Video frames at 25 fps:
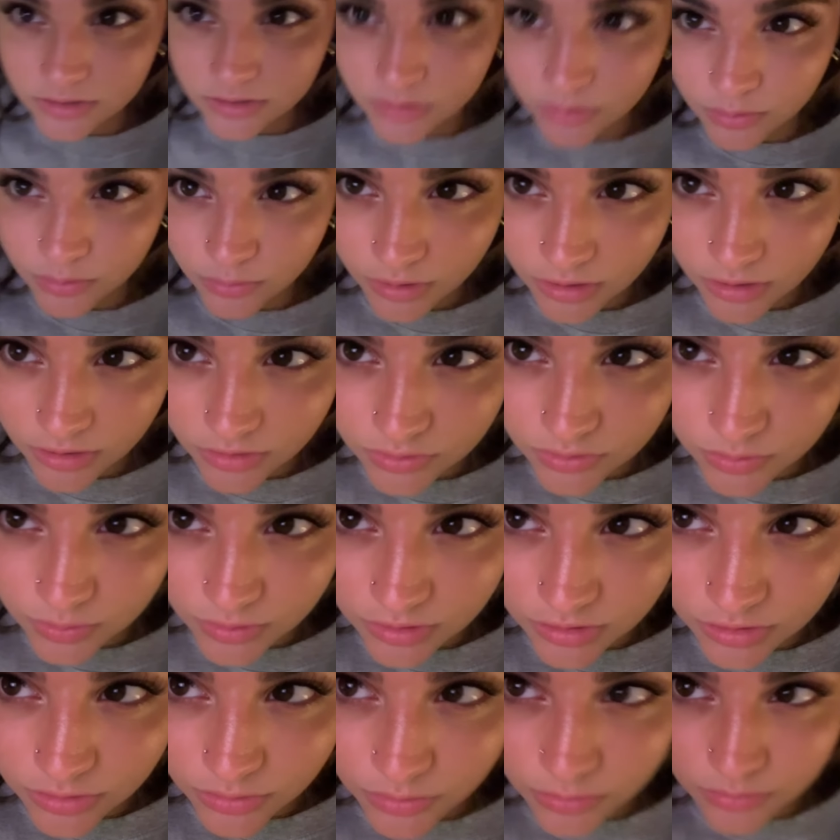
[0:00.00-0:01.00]
know what else we
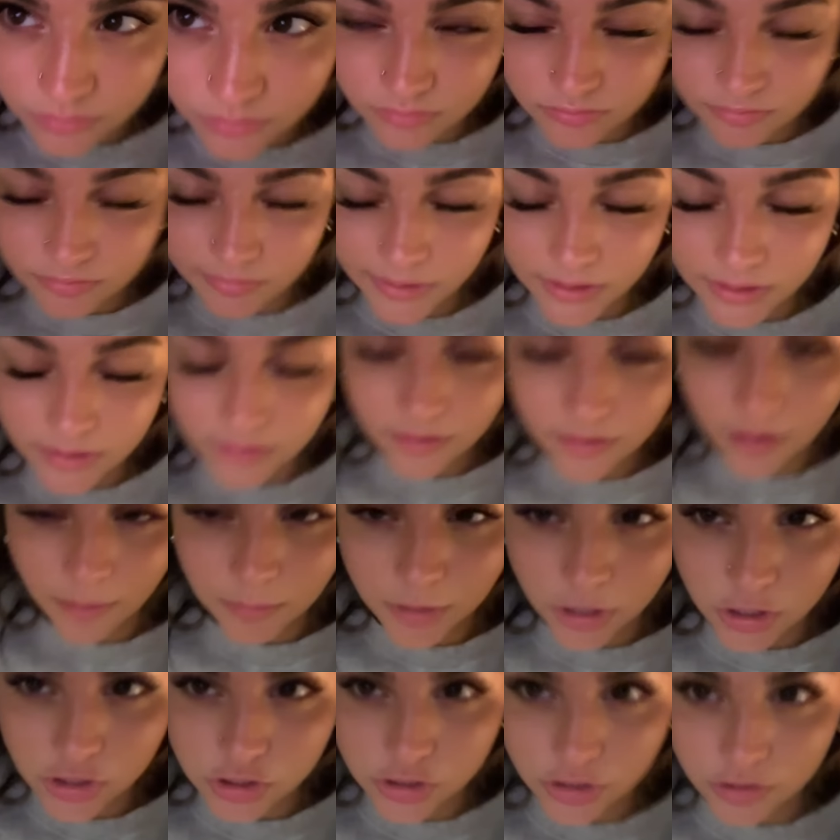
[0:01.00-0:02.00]
do, but I'm
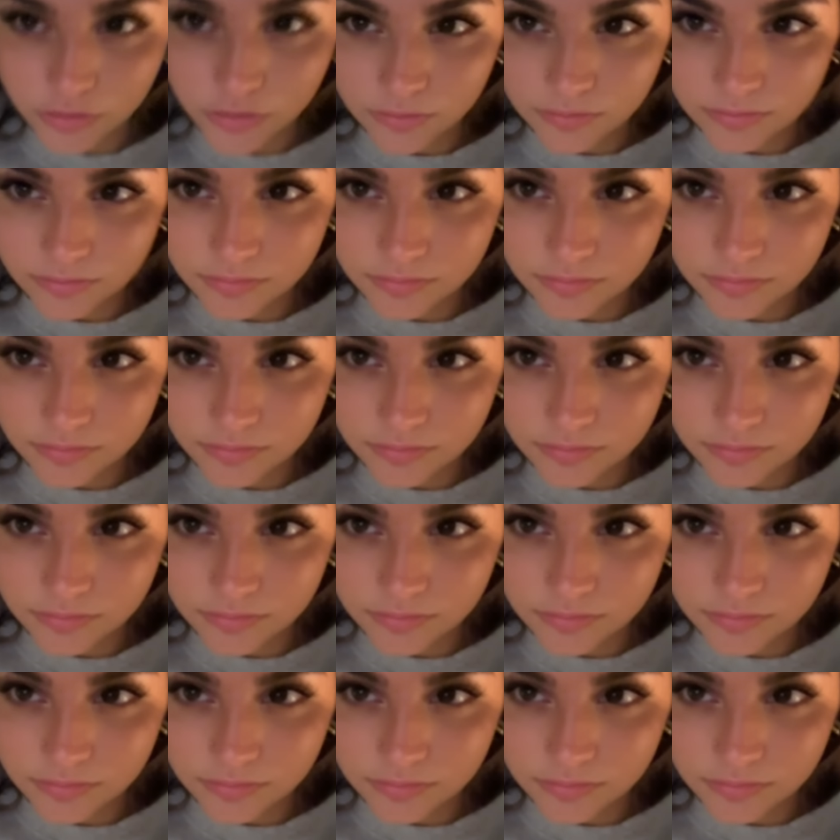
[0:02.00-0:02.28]
not sure.